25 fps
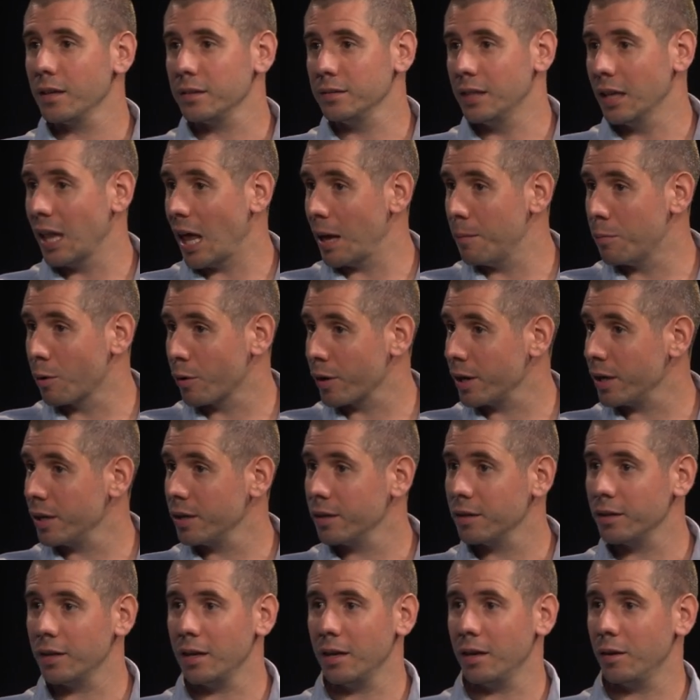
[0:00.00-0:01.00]
the library
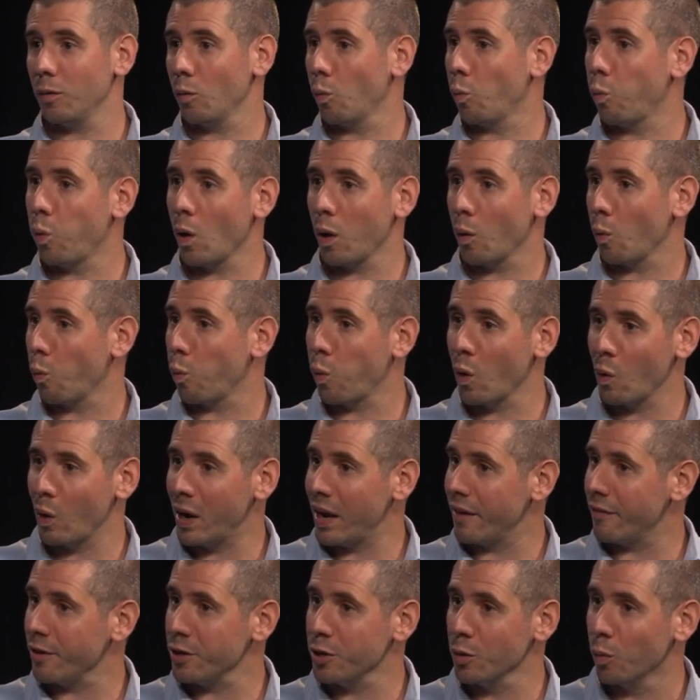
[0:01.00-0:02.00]

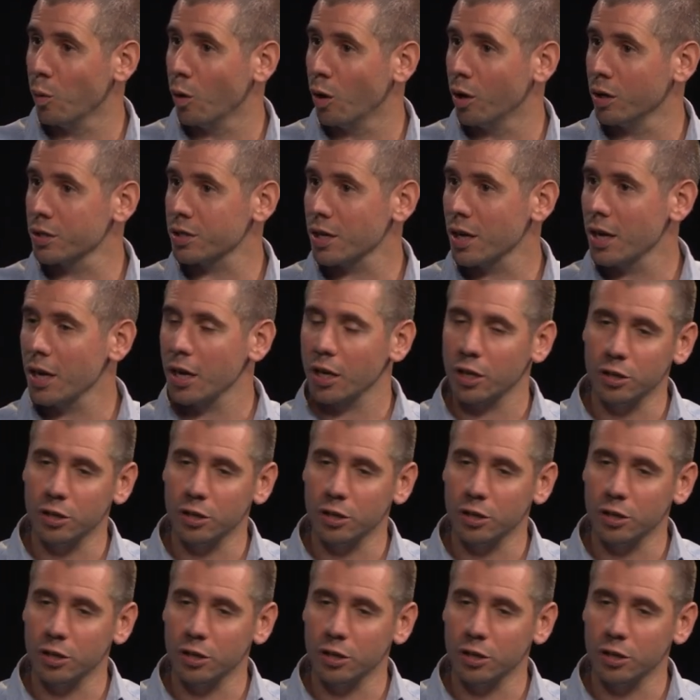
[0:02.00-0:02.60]
whenever you want.